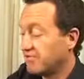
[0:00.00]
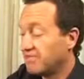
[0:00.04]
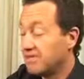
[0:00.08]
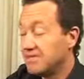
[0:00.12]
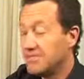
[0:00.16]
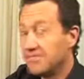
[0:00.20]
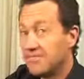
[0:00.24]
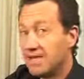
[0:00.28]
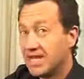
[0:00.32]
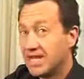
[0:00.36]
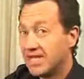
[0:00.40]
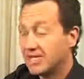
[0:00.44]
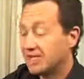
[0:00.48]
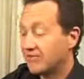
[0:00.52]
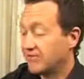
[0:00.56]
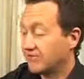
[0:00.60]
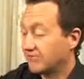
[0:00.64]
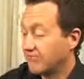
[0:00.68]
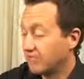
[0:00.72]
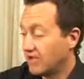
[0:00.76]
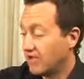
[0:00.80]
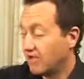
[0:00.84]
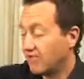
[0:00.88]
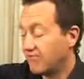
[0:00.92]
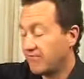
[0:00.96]
made of
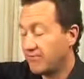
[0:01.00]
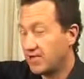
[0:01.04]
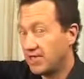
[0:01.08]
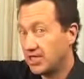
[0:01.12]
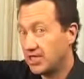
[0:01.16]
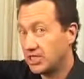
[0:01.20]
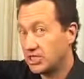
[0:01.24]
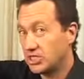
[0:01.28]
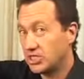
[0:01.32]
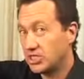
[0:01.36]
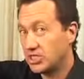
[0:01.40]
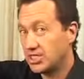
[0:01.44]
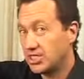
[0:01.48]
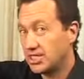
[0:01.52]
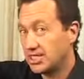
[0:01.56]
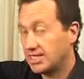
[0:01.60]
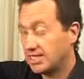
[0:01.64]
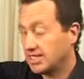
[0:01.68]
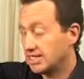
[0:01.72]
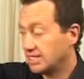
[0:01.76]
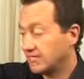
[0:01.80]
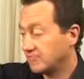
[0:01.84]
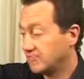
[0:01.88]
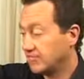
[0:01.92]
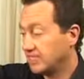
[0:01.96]
graphite
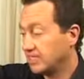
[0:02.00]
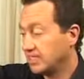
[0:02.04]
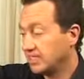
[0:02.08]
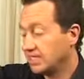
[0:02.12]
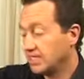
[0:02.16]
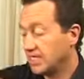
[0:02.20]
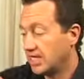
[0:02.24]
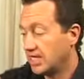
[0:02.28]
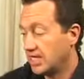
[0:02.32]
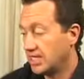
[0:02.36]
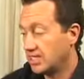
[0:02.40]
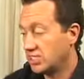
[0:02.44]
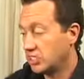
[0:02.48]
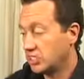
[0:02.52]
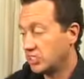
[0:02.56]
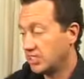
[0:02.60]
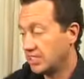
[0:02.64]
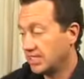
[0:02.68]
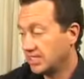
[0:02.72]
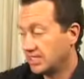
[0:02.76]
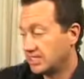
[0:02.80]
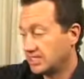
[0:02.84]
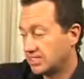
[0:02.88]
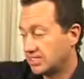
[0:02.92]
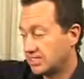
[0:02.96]
sheets, really large
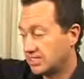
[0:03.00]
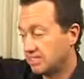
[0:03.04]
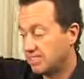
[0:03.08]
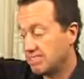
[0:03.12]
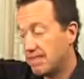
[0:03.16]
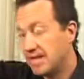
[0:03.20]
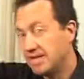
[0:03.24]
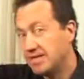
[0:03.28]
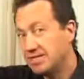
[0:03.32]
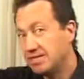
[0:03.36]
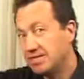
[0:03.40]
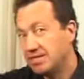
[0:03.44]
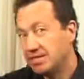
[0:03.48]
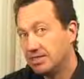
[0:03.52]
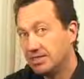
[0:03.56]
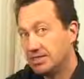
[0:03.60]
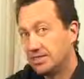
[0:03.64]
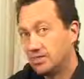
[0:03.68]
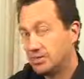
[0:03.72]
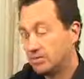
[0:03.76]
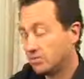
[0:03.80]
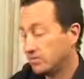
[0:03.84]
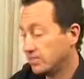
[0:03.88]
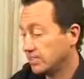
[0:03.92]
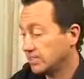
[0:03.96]
sheets that are bended
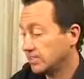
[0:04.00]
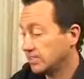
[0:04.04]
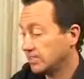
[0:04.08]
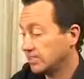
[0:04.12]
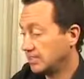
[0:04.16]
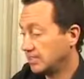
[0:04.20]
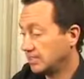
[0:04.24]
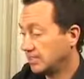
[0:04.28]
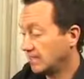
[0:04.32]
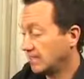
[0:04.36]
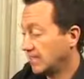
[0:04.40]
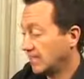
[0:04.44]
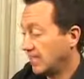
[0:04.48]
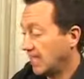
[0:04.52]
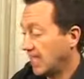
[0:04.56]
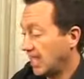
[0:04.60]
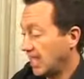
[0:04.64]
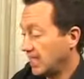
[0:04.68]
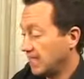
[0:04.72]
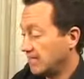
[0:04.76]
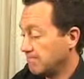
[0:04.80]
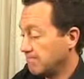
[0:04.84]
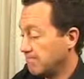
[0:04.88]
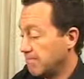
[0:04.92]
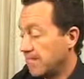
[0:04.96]
and twisted.
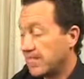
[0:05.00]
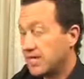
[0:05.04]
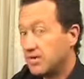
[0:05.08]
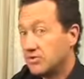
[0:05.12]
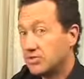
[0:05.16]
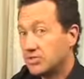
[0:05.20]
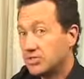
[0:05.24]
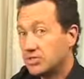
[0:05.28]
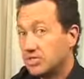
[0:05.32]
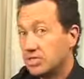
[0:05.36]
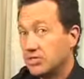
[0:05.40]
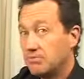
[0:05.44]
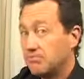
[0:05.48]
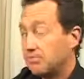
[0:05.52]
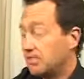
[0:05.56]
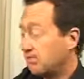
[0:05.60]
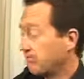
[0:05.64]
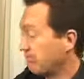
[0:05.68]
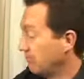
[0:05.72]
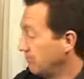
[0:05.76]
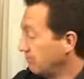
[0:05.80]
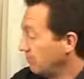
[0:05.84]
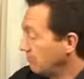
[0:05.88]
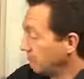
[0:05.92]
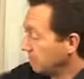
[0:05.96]
And it may also be
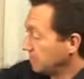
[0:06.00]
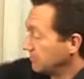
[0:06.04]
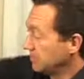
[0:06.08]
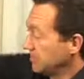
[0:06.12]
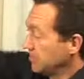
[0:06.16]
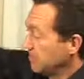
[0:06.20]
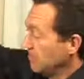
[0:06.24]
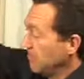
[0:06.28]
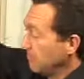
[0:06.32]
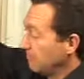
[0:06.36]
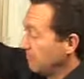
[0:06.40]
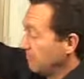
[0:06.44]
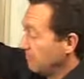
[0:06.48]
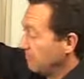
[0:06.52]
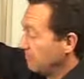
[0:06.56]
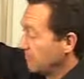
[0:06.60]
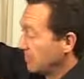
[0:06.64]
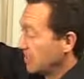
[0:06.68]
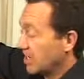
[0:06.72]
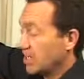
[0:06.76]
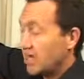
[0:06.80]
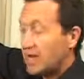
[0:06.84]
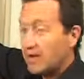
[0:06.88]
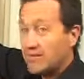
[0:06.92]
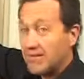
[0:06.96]
formed from
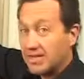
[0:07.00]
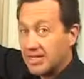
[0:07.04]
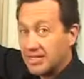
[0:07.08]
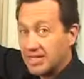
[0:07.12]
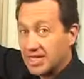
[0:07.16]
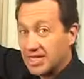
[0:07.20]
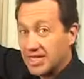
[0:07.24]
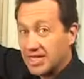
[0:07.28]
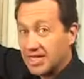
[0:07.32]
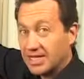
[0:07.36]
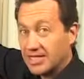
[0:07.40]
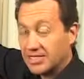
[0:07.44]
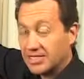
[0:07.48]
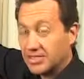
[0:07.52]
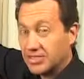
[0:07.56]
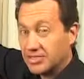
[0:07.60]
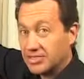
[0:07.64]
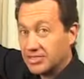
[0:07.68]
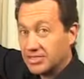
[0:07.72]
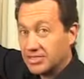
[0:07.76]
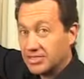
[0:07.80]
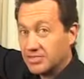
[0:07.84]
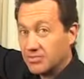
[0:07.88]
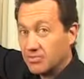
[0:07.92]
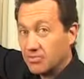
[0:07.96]
carbon cages
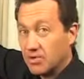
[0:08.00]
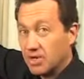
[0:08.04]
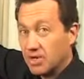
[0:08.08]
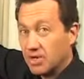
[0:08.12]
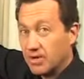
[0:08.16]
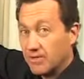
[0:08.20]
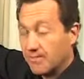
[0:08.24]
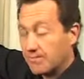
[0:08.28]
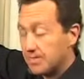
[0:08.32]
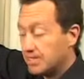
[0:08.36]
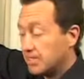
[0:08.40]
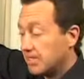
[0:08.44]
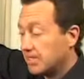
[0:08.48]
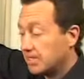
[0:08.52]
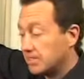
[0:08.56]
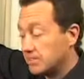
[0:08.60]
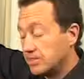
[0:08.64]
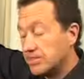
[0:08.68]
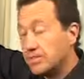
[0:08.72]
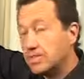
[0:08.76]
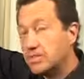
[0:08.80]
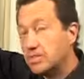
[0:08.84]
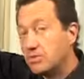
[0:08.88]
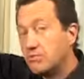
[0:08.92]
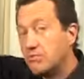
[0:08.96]
as well. So
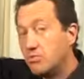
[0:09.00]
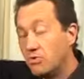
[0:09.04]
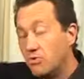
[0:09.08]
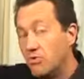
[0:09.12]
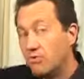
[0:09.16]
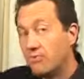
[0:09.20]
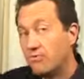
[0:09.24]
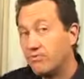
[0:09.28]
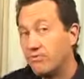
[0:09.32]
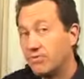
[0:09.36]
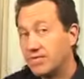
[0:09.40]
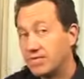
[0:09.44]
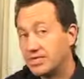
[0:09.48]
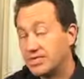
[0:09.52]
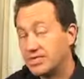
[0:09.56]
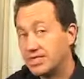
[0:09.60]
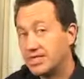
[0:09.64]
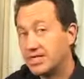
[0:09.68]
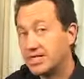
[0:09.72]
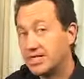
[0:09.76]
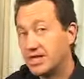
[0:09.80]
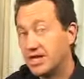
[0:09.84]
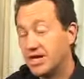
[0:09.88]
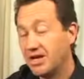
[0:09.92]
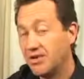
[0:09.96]
there's amorphous
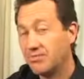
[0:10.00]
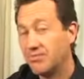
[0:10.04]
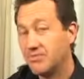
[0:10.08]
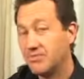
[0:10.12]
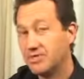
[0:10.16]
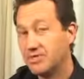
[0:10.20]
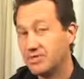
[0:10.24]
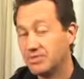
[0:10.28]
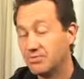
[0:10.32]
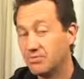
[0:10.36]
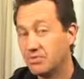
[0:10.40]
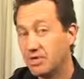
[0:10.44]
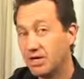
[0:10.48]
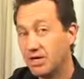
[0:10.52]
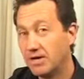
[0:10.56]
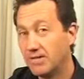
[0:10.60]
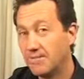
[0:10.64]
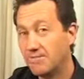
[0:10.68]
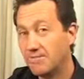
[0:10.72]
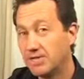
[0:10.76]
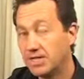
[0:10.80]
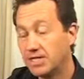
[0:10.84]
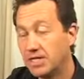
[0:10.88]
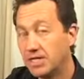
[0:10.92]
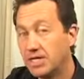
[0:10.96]
carbon as well.
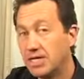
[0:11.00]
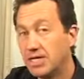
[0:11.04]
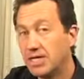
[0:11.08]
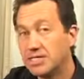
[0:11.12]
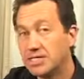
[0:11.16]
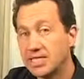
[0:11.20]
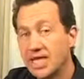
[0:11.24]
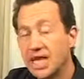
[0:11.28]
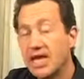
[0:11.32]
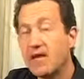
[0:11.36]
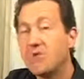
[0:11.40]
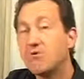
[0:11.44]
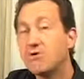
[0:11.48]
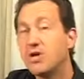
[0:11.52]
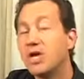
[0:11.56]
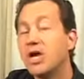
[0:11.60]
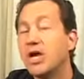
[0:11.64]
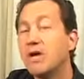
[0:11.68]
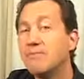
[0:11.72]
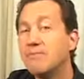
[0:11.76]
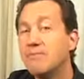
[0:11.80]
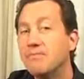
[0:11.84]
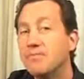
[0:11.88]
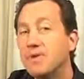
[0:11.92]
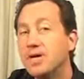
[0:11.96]
So how
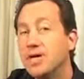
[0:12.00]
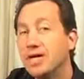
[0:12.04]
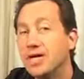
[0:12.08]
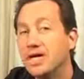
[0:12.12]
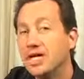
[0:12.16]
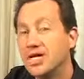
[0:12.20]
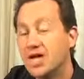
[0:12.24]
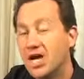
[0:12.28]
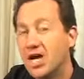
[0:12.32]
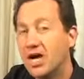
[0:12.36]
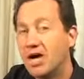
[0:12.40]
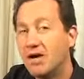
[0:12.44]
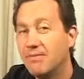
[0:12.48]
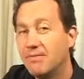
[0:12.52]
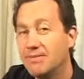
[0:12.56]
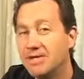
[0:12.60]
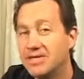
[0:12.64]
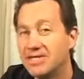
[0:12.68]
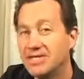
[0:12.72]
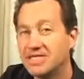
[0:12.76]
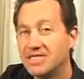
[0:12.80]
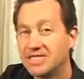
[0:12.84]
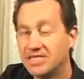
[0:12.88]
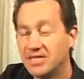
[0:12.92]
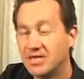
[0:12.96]
come carbon
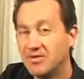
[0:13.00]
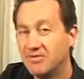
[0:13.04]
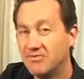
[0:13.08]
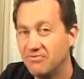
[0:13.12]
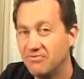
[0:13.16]
is so